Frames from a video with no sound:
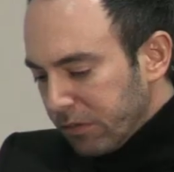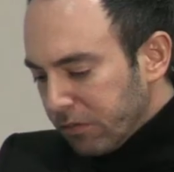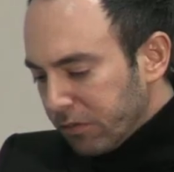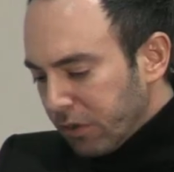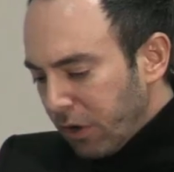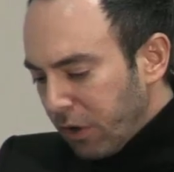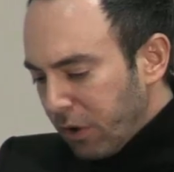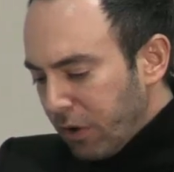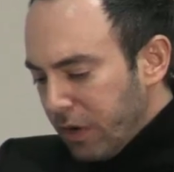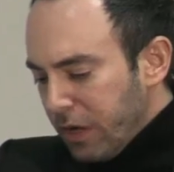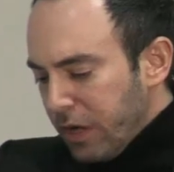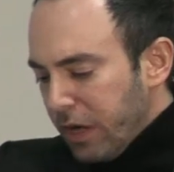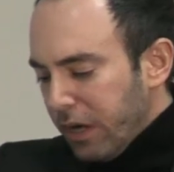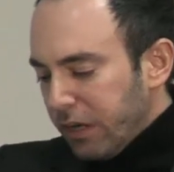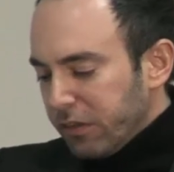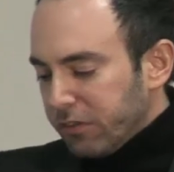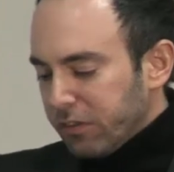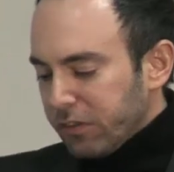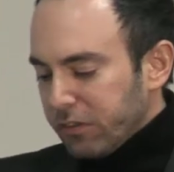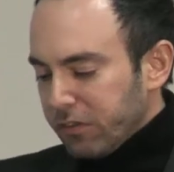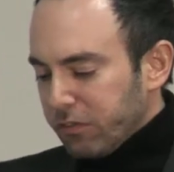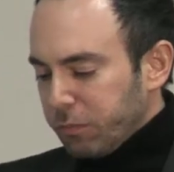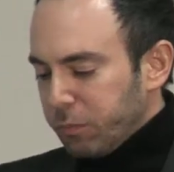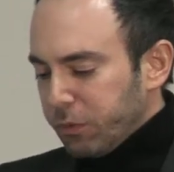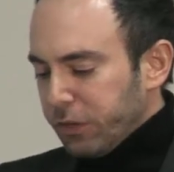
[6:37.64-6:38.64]
So
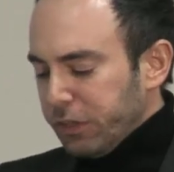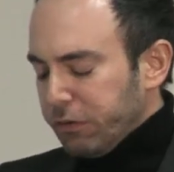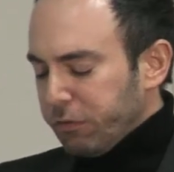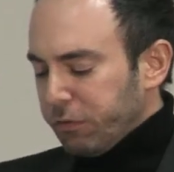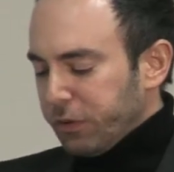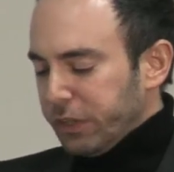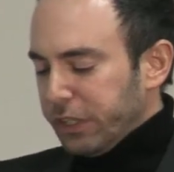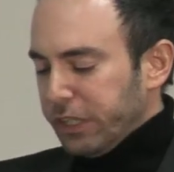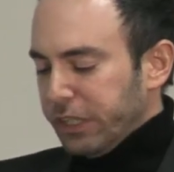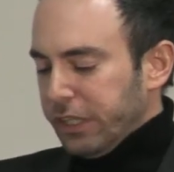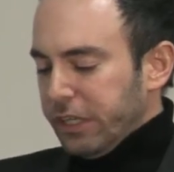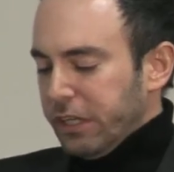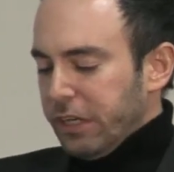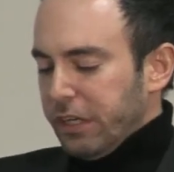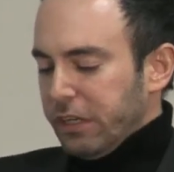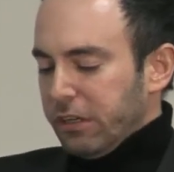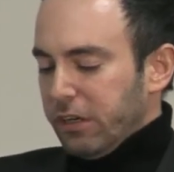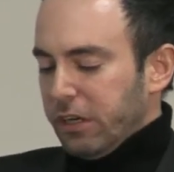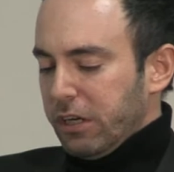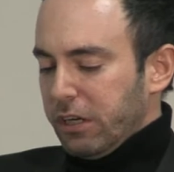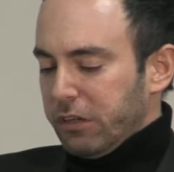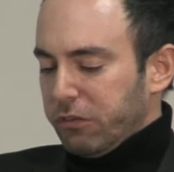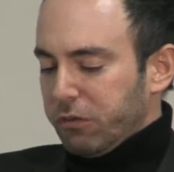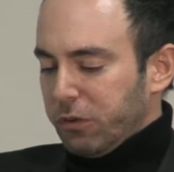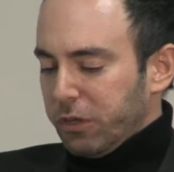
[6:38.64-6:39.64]
just briefly
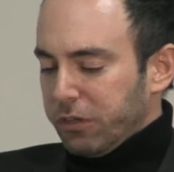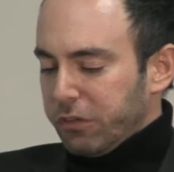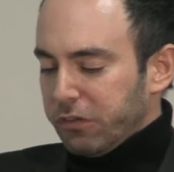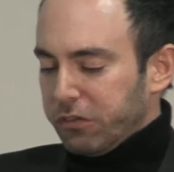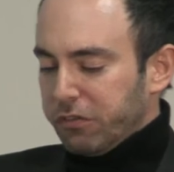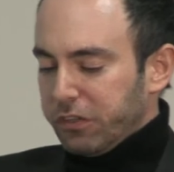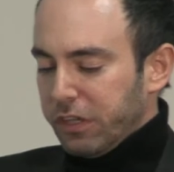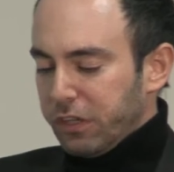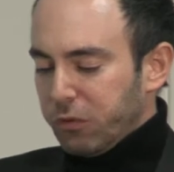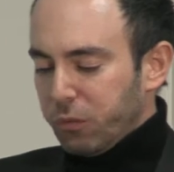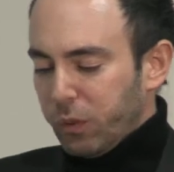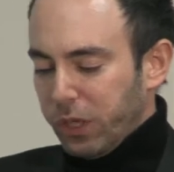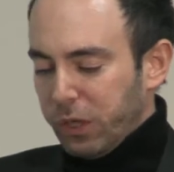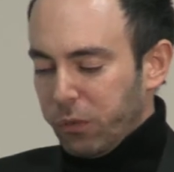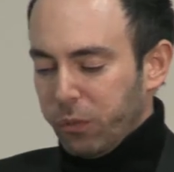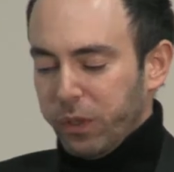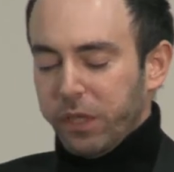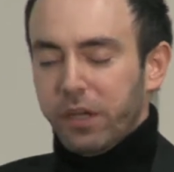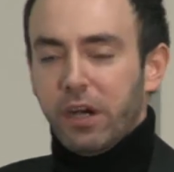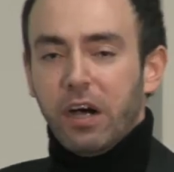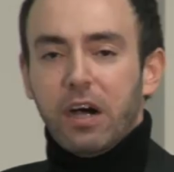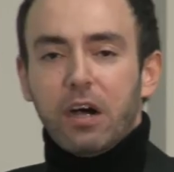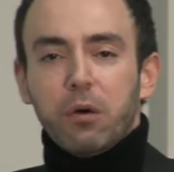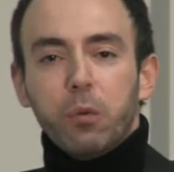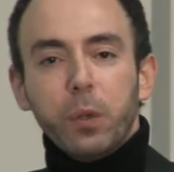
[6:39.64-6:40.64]
to understand where
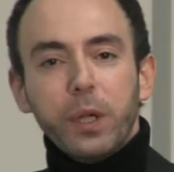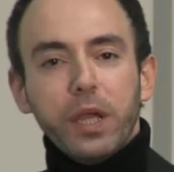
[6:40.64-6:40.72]
we are.